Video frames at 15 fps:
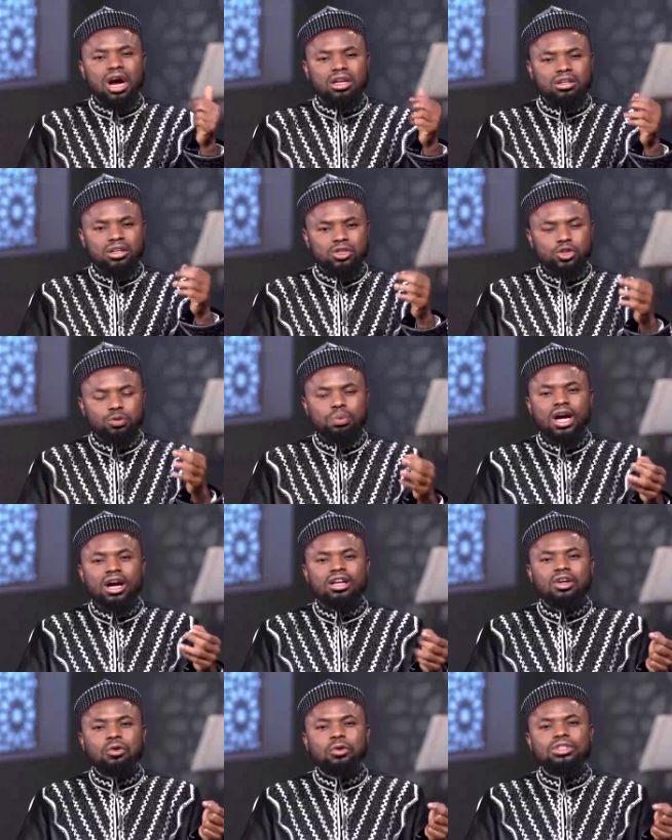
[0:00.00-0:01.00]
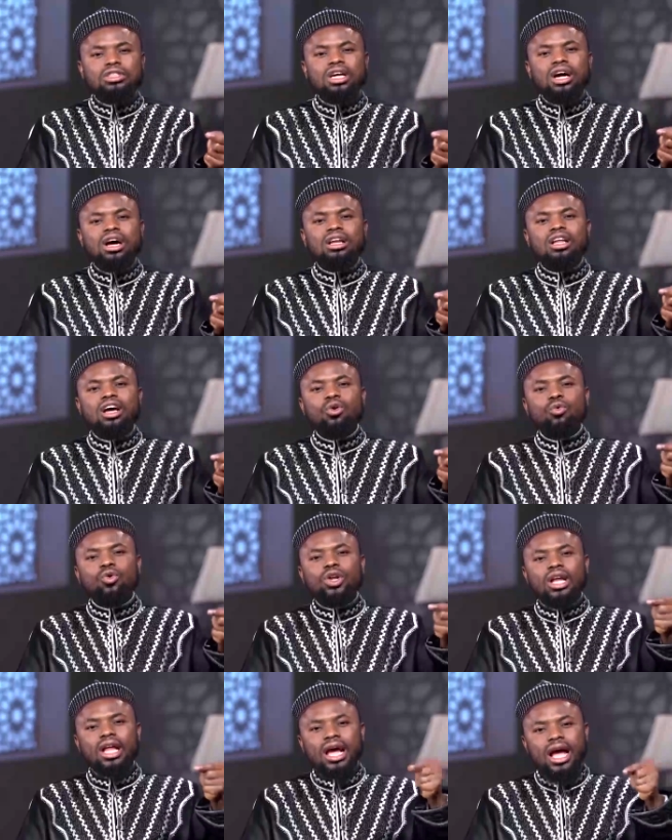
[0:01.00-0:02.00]
Allah subhanahu wa ta'ala
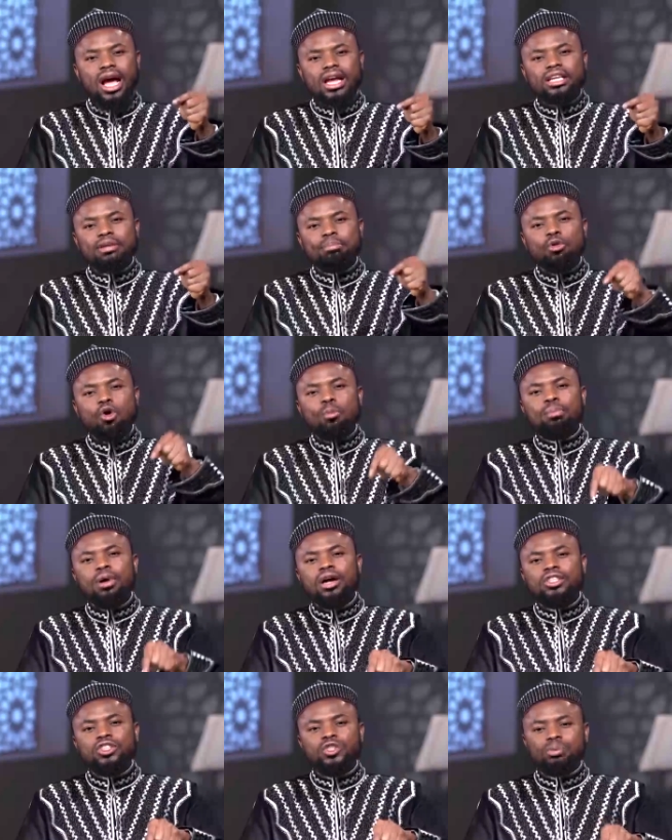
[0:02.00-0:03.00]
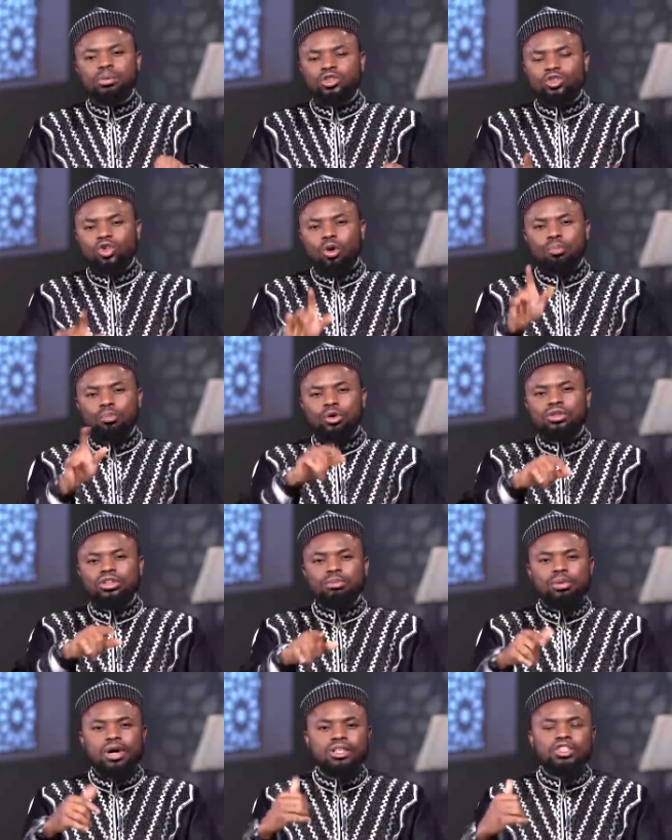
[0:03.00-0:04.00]
will add more punishment upon
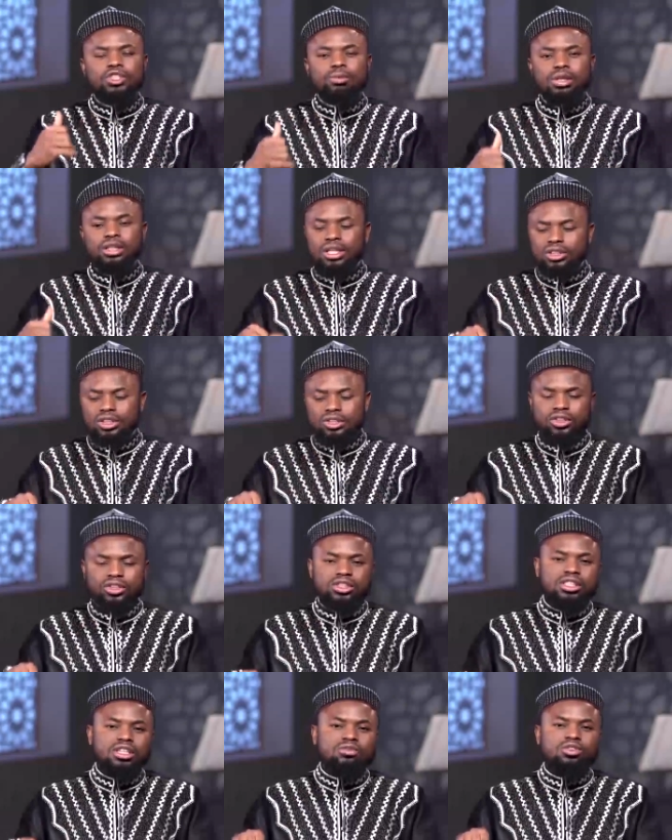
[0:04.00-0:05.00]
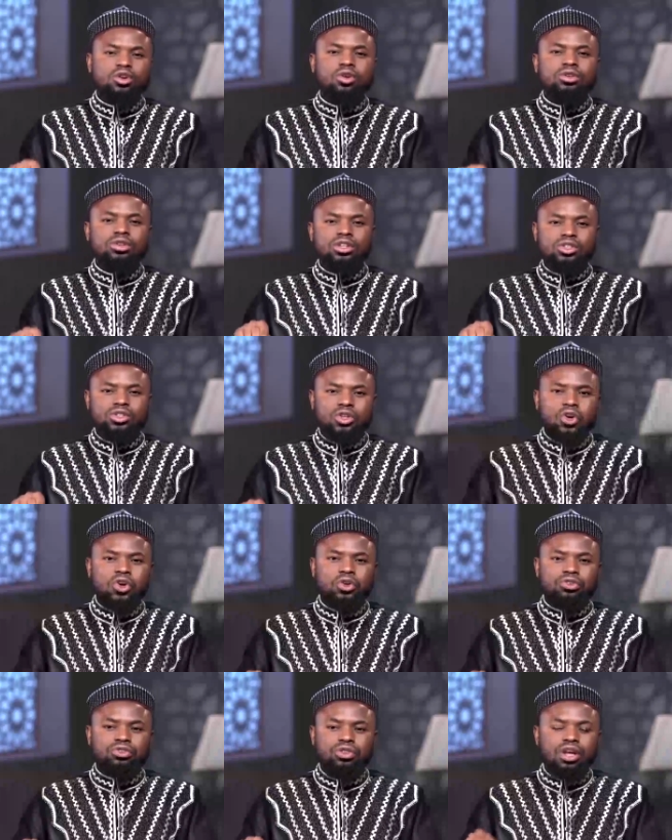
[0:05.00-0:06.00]
the punishment that he received on this
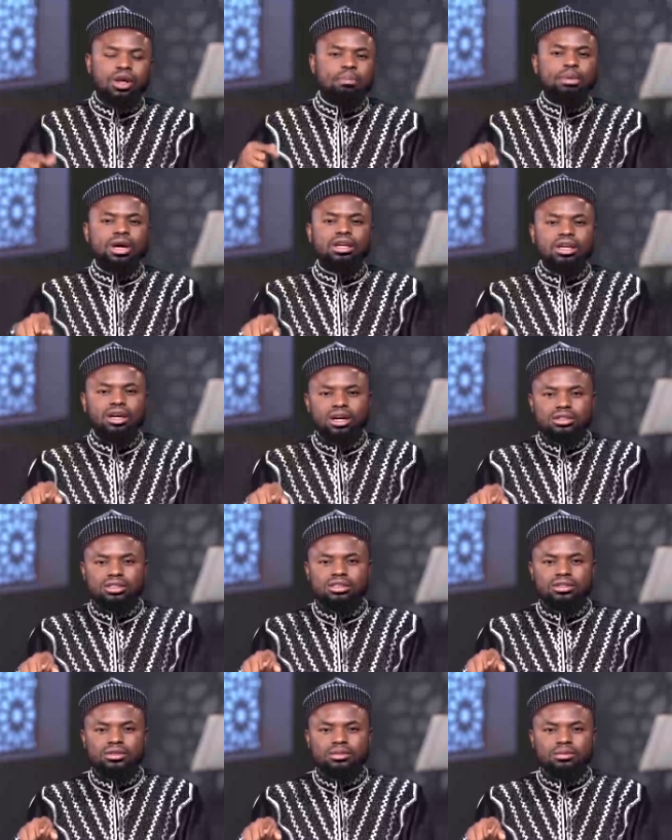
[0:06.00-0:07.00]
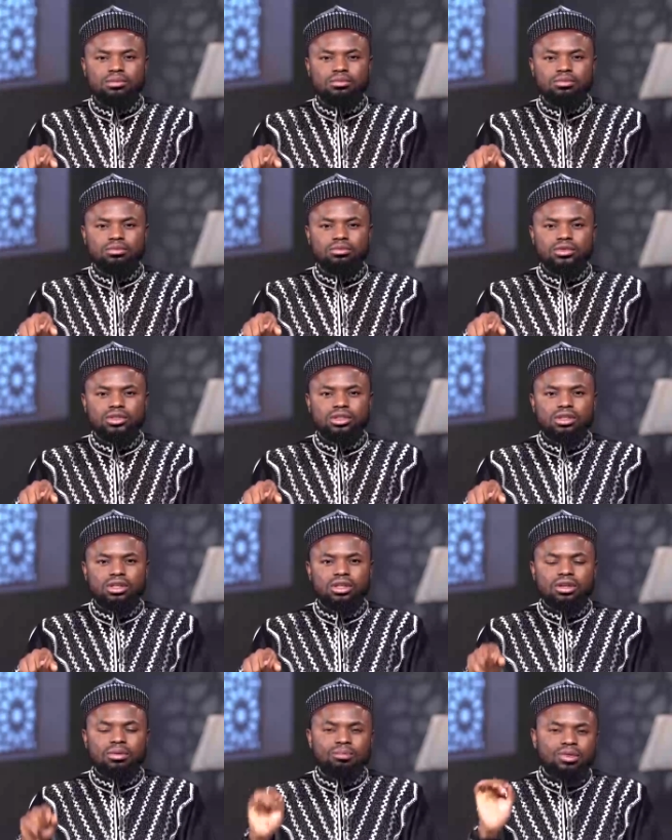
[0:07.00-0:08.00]
earth by us.
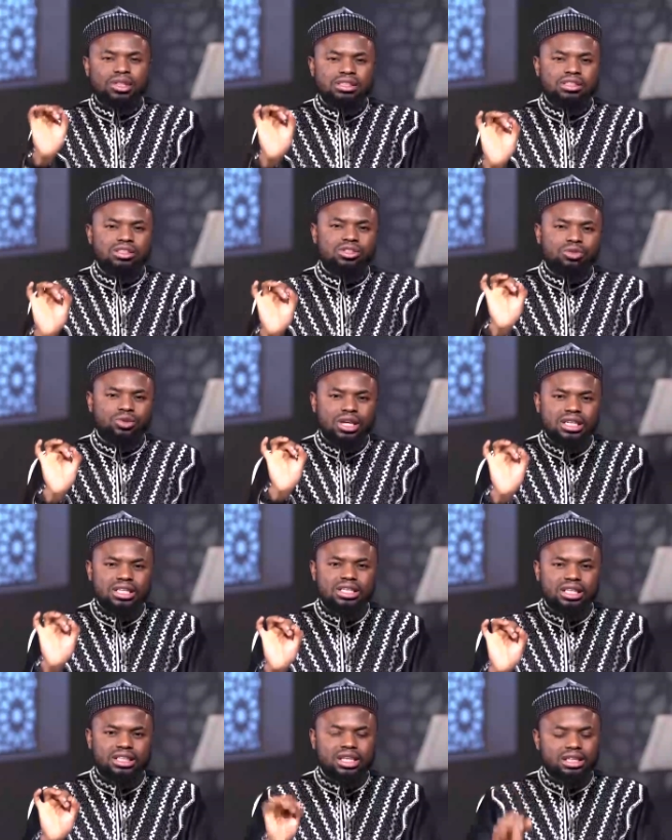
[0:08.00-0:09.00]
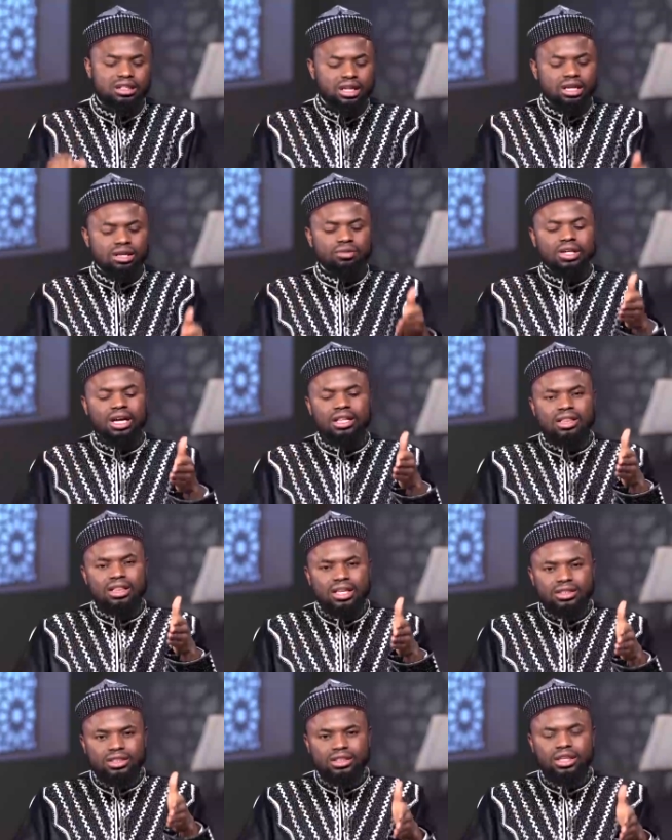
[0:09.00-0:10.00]
This is to indicate that
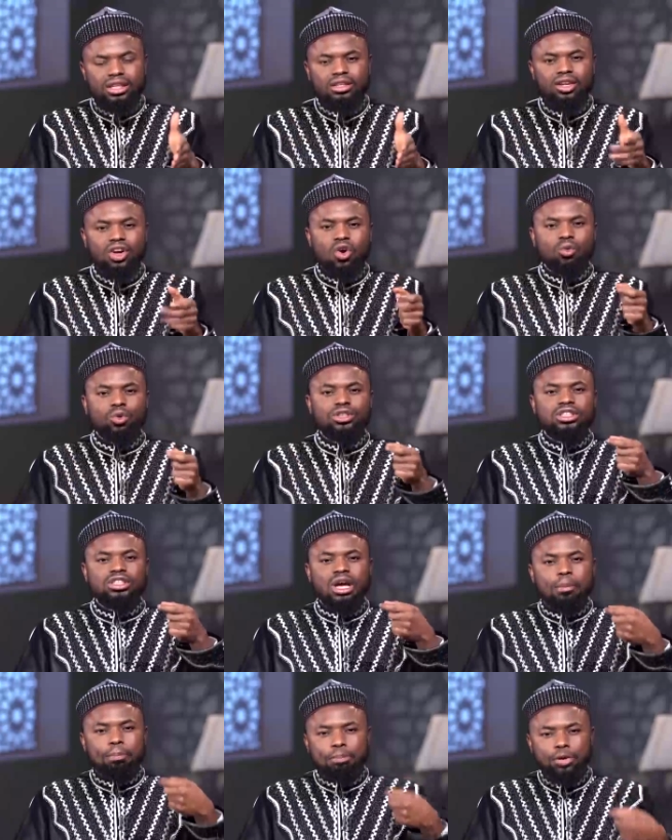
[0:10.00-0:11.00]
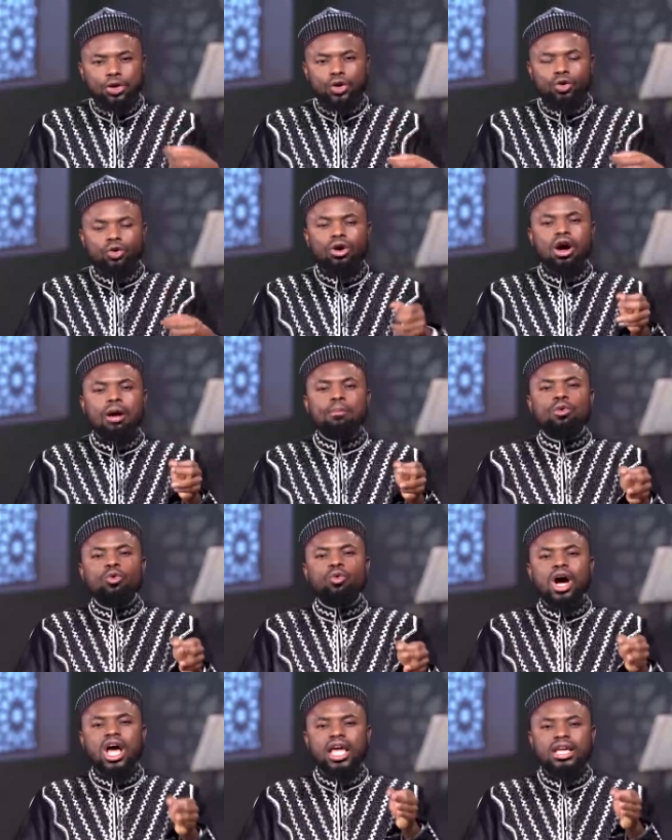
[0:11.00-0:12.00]
this king was pure
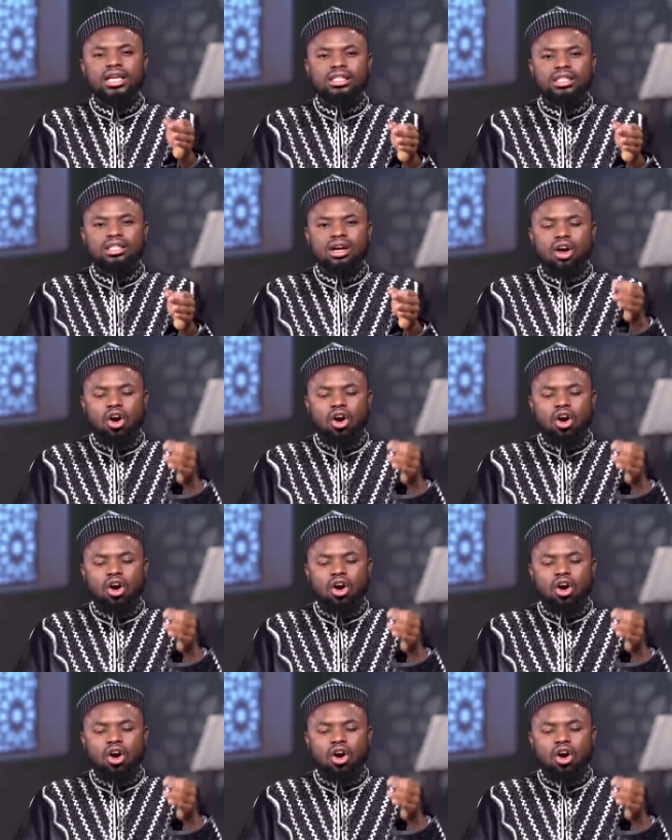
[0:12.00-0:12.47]
muwahhid